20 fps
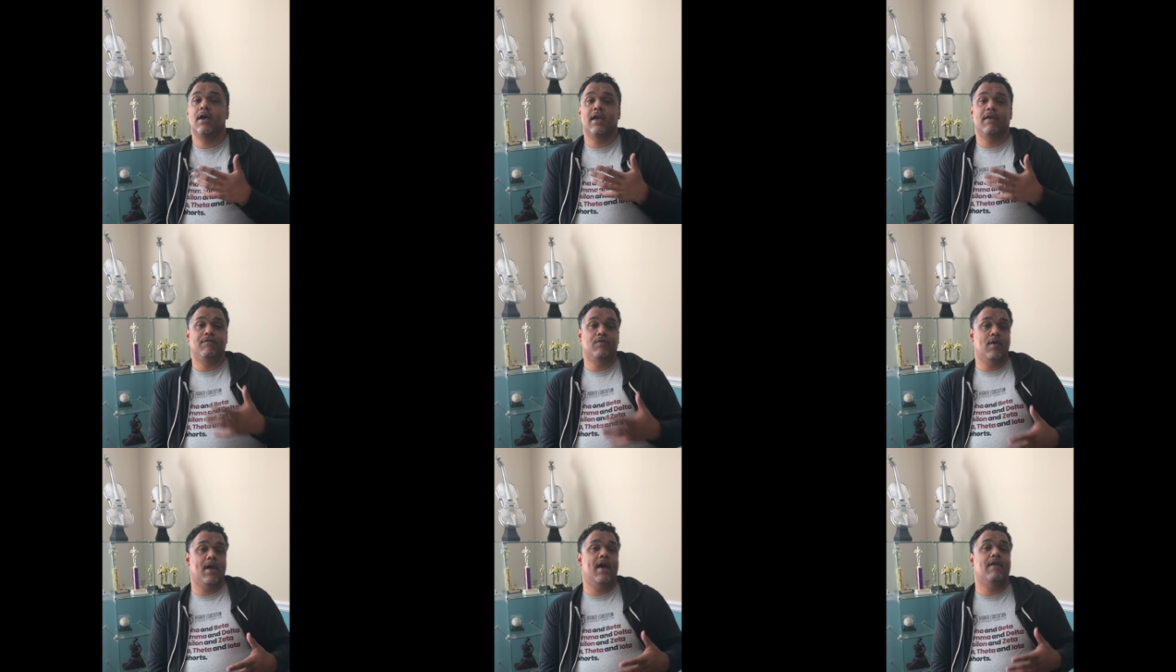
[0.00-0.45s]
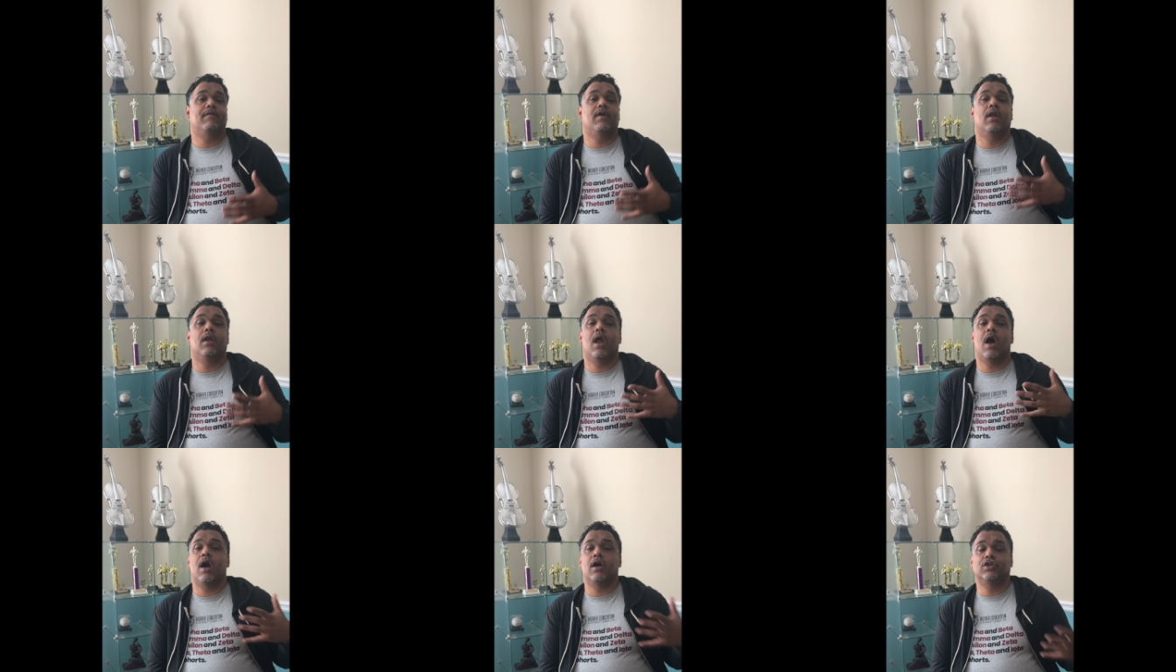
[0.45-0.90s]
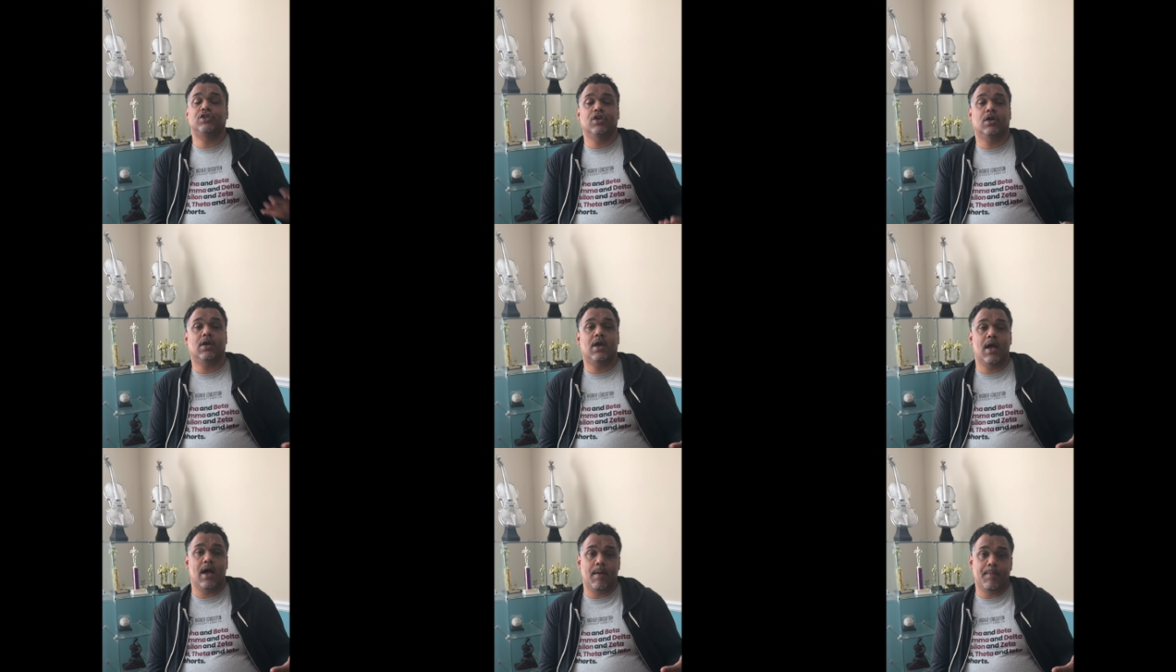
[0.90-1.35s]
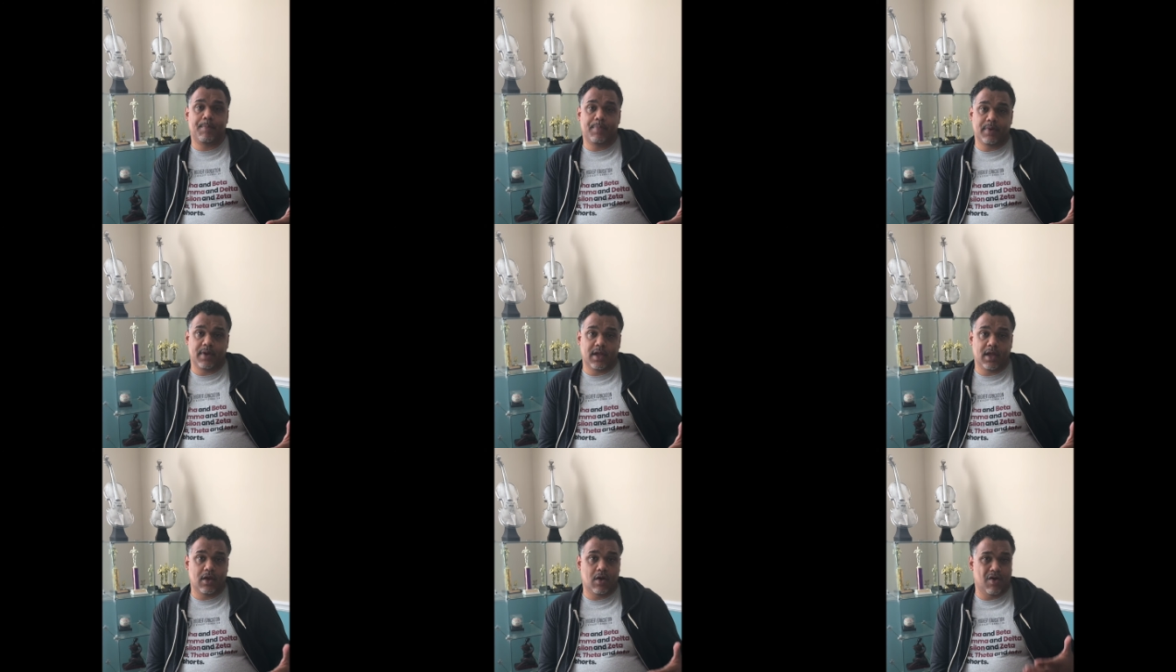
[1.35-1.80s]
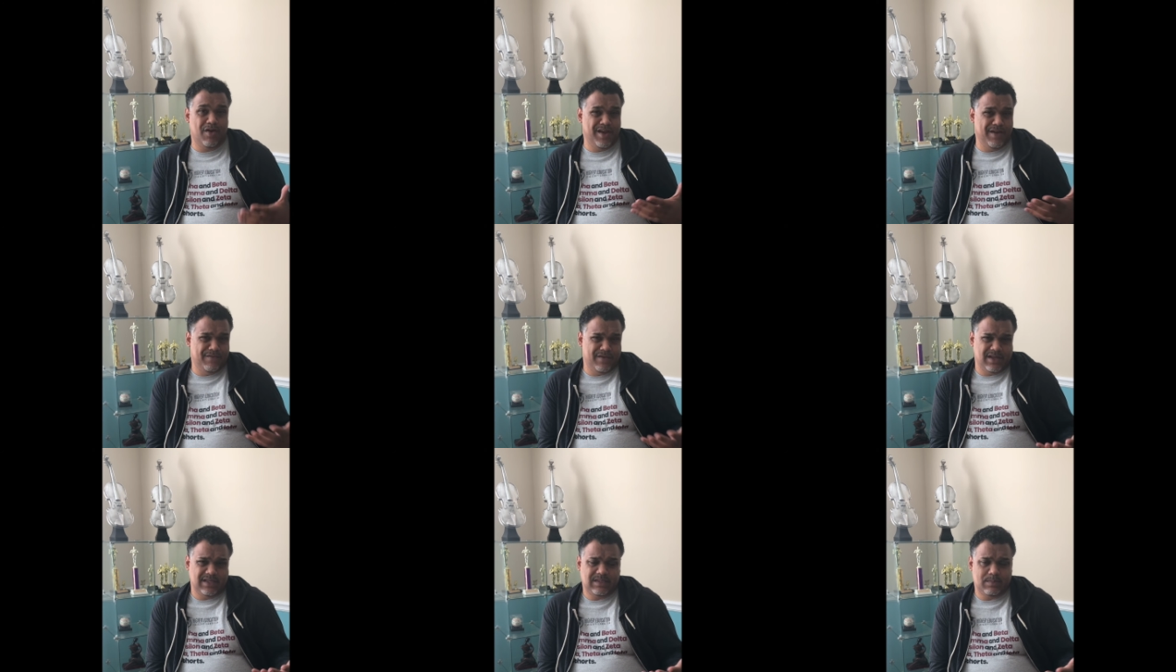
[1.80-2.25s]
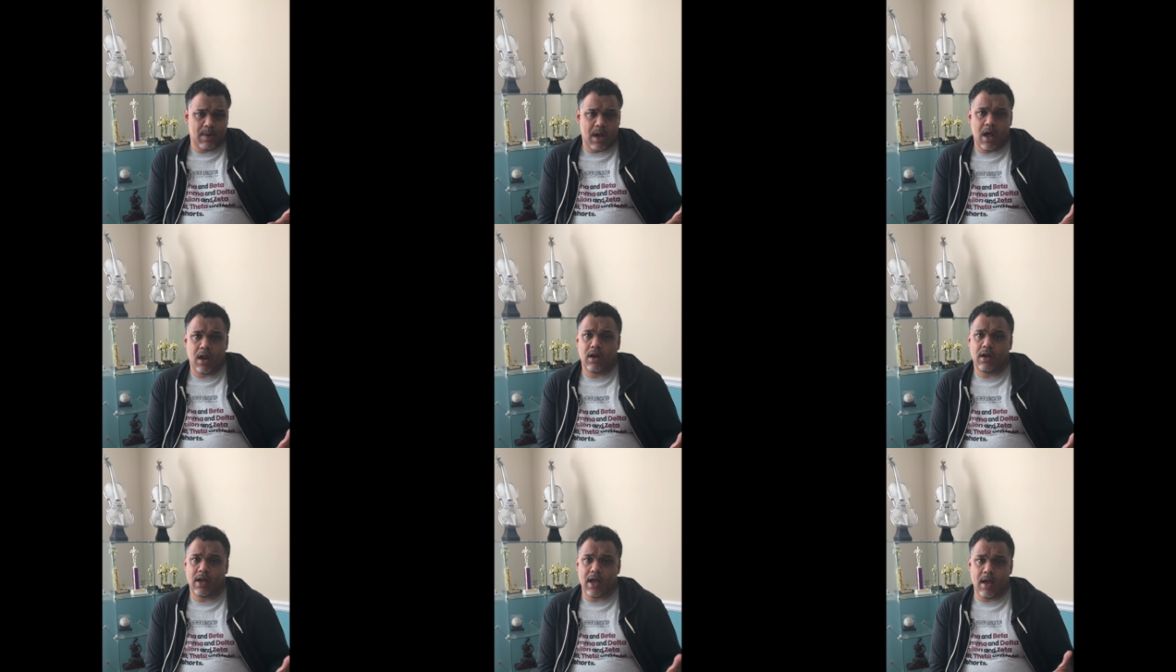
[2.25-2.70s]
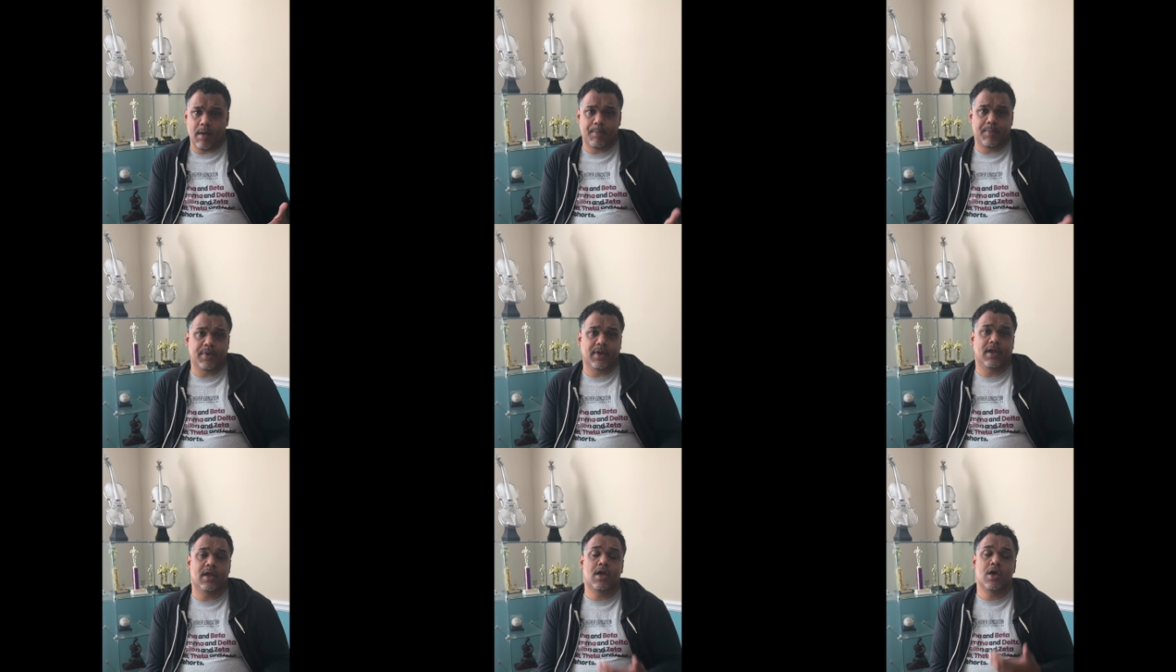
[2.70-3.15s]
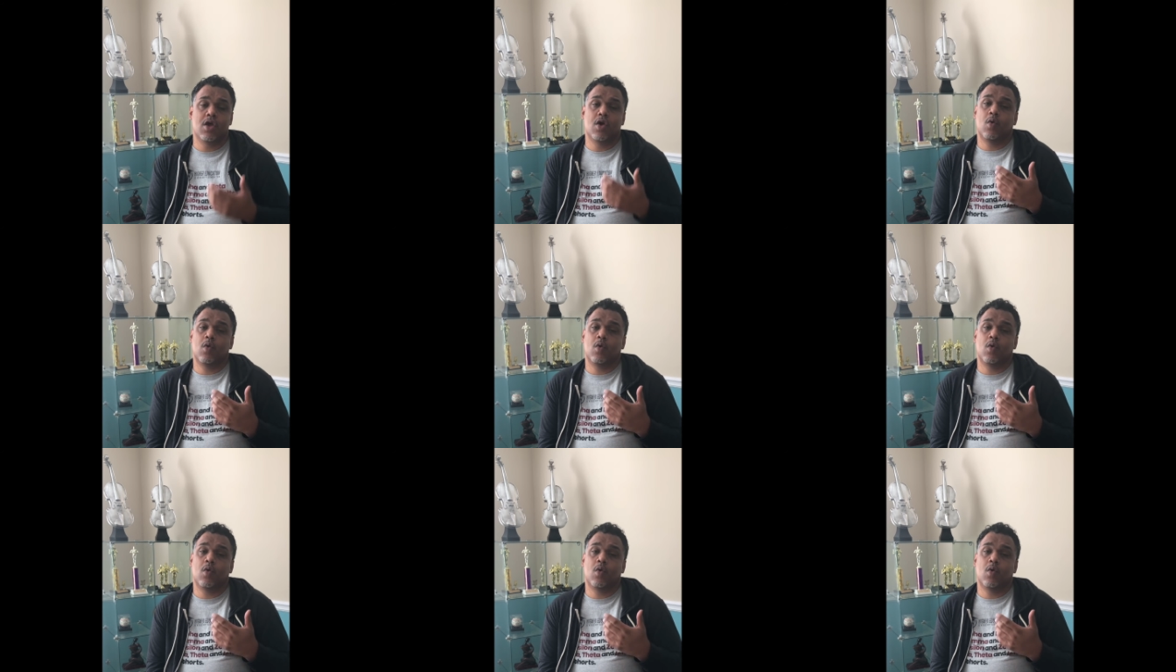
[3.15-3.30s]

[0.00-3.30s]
If you have a larger company or even a smaller company,